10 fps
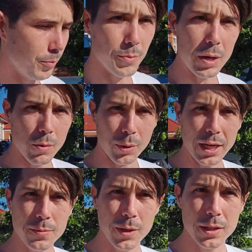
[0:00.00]
meat
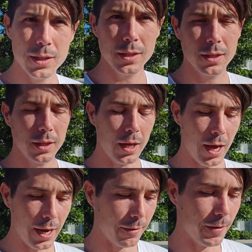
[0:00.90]
replacements
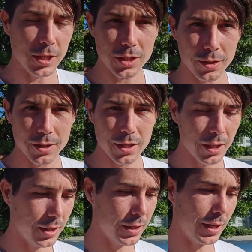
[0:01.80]
like veggie
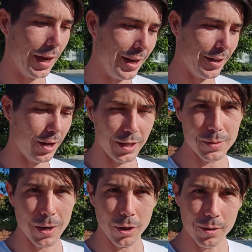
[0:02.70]
sausages, and I
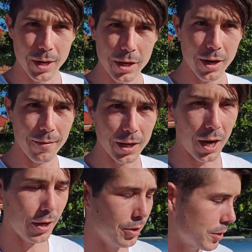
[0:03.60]
spend a lot of money on
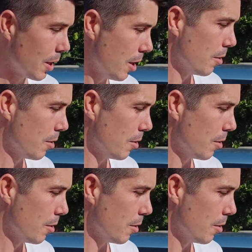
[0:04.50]
avocados,